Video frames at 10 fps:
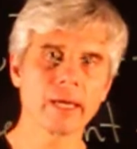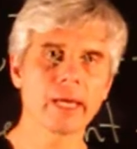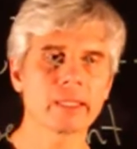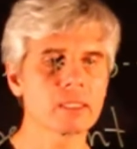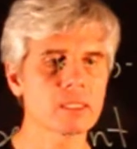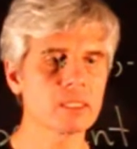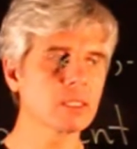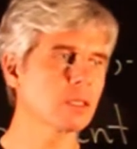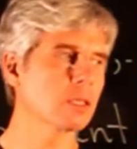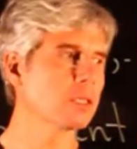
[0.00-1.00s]
and it
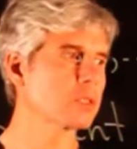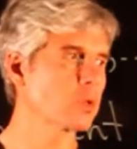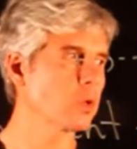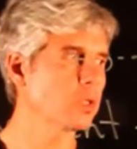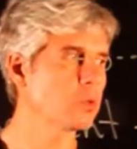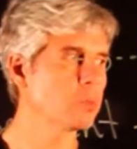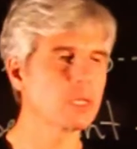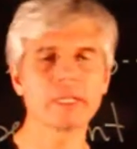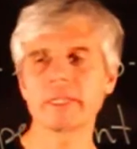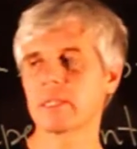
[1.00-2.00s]
still is going to be
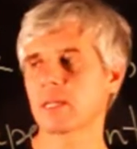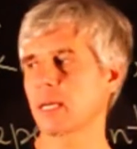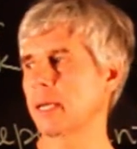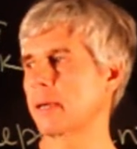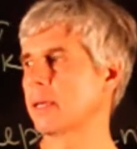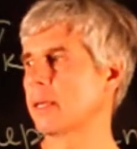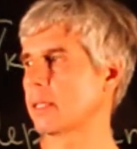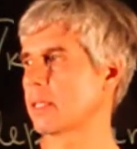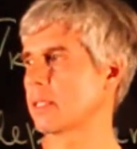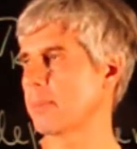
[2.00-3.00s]
linearly
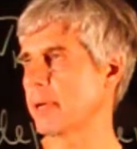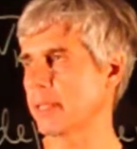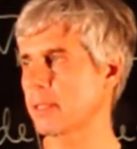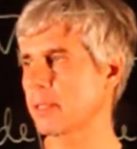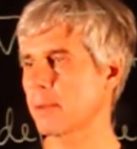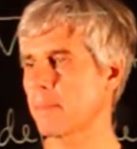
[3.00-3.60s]
independent.